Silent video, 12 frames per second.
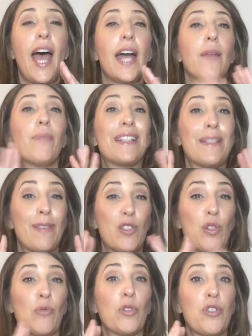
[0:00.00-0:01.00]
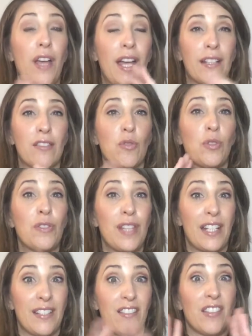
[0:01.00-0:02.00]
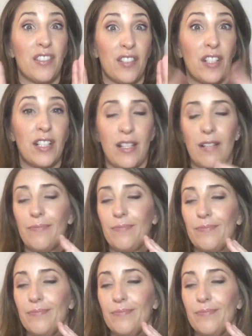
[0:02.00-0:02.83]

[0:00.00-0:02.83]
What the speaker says: And please make sure you wash your hands or use hand sanitizer.